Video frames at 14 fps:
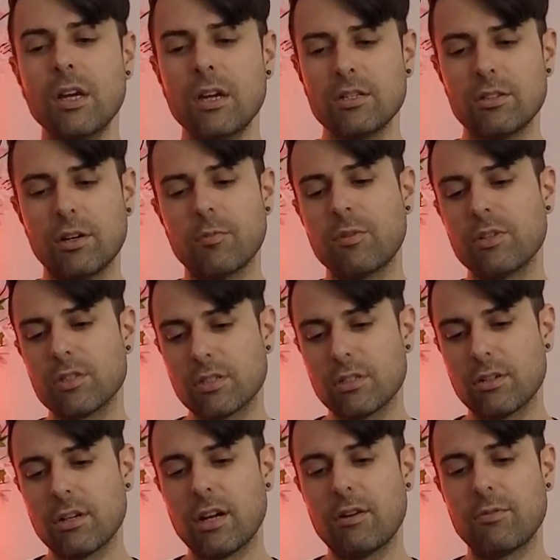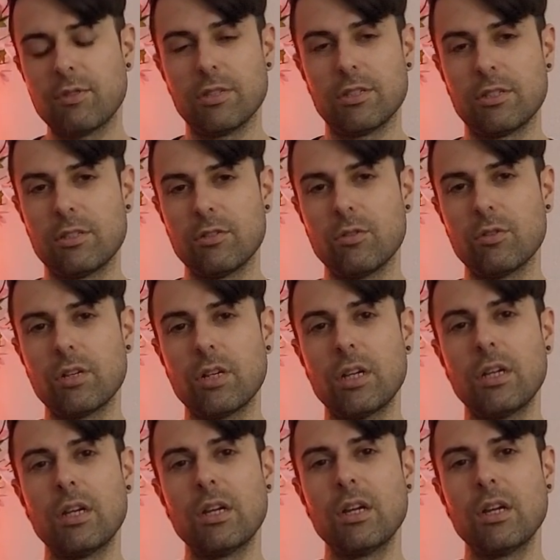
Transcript: So I want to start out with a story